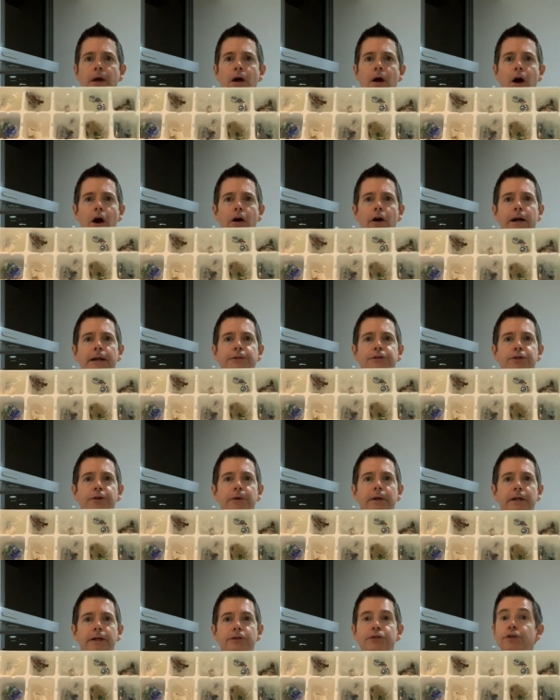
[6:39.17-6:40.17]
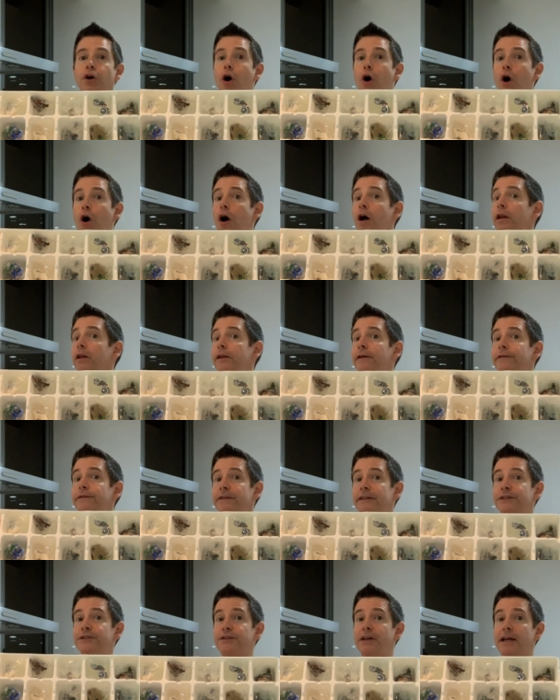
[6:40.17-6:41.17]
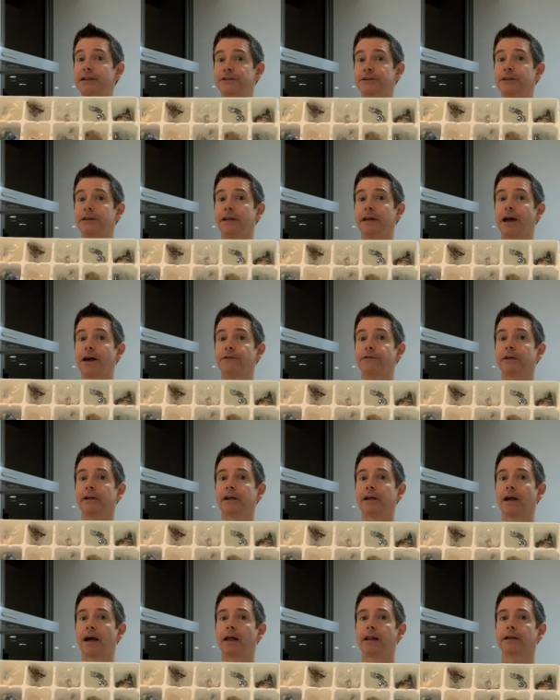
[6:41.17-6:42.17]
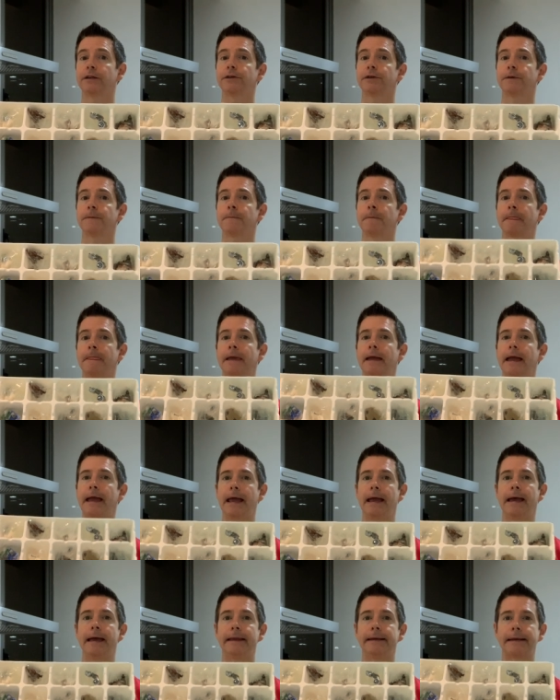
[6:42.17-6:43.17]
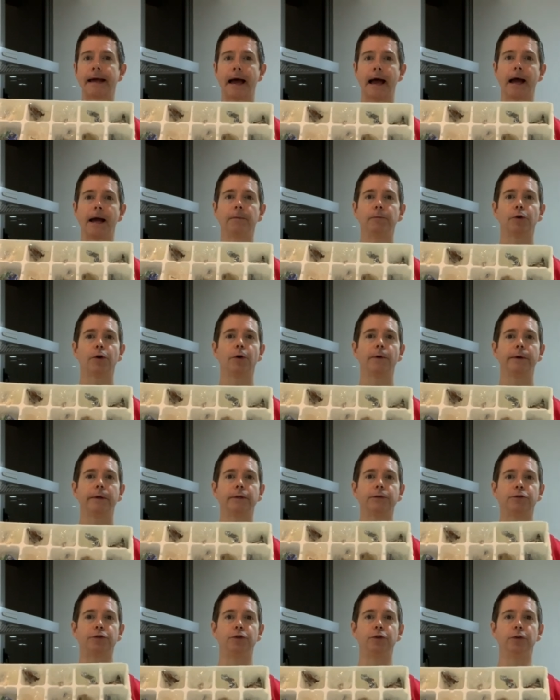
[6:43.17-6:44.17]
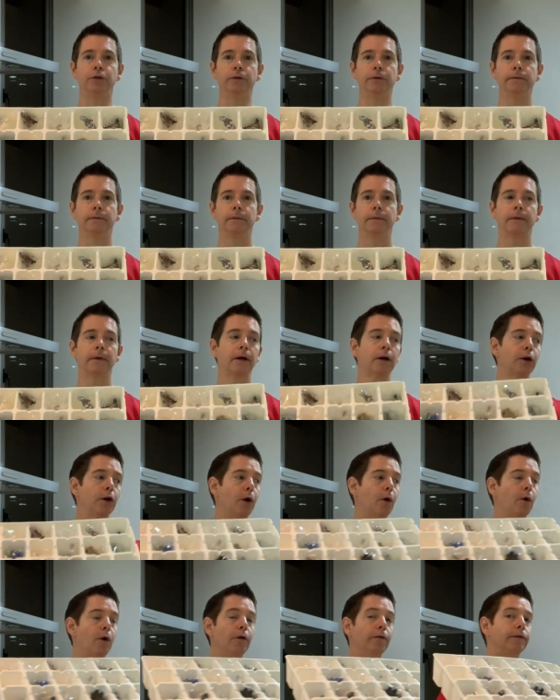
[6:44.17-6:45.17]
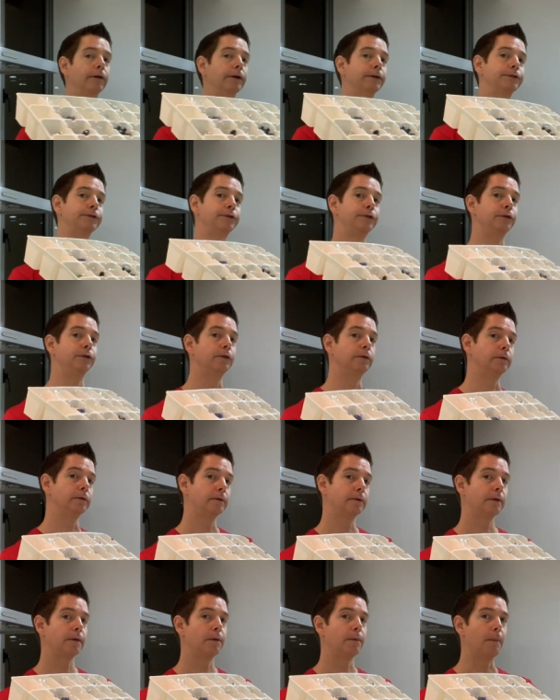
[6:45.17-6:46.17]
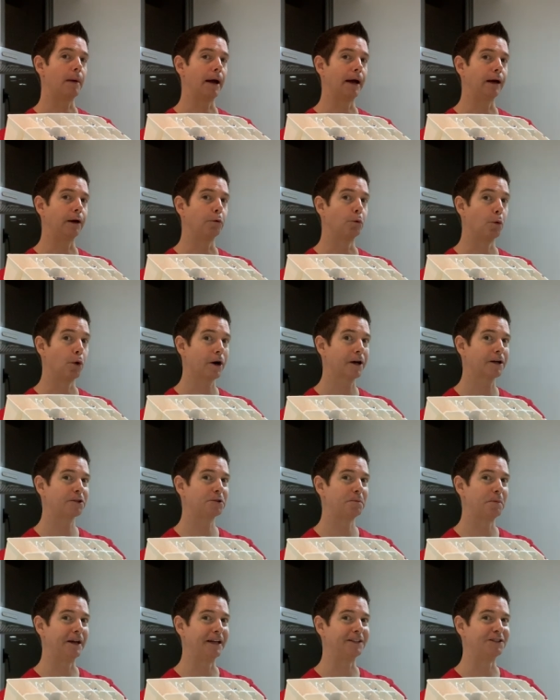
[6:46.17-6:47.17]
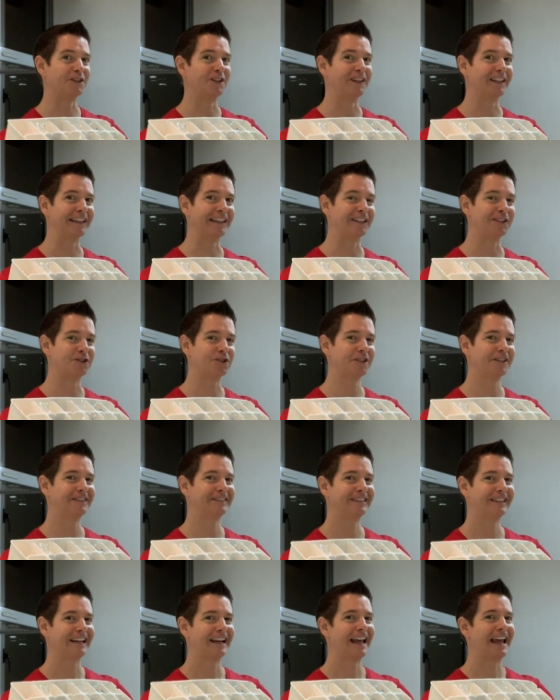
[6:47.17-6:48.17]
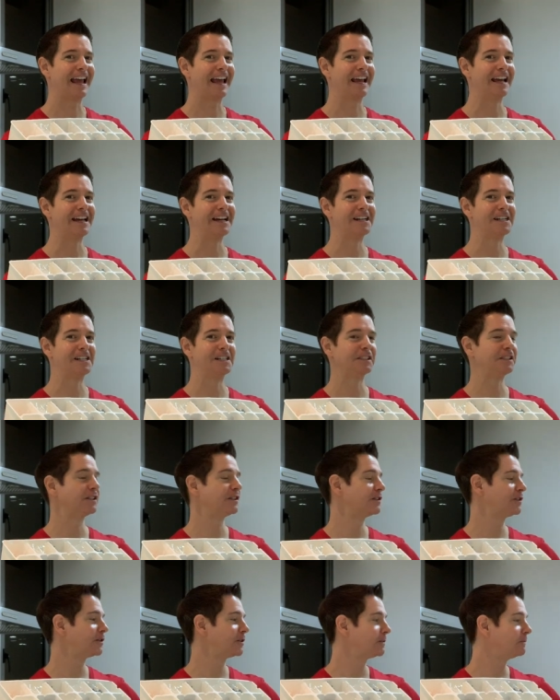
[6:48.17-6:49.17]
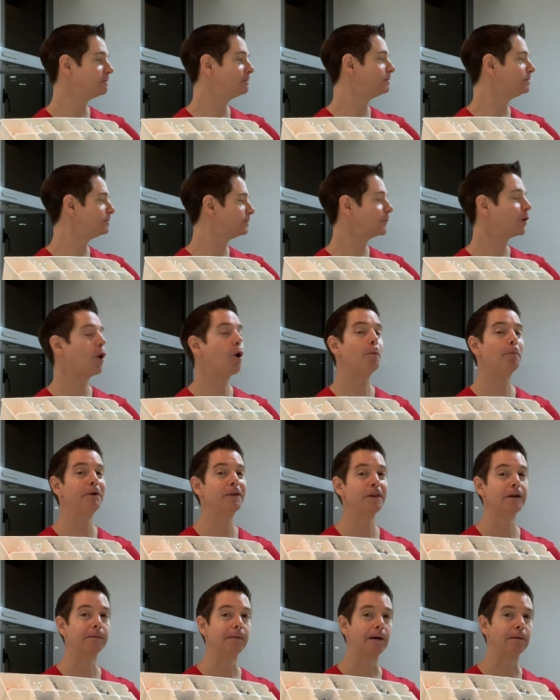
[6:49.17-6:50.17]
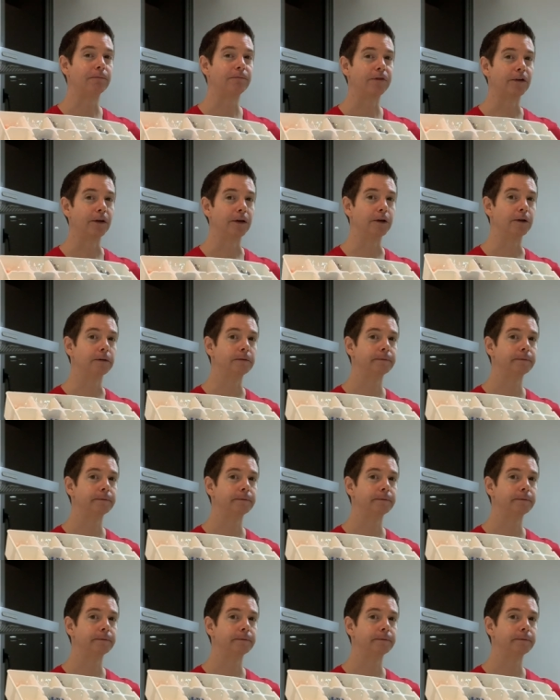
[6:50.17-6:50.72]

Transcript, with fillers: All right, so here's all of the sets in the Advent calendar, and I'm going to go over to my workspace in the kitchen and open them up for you.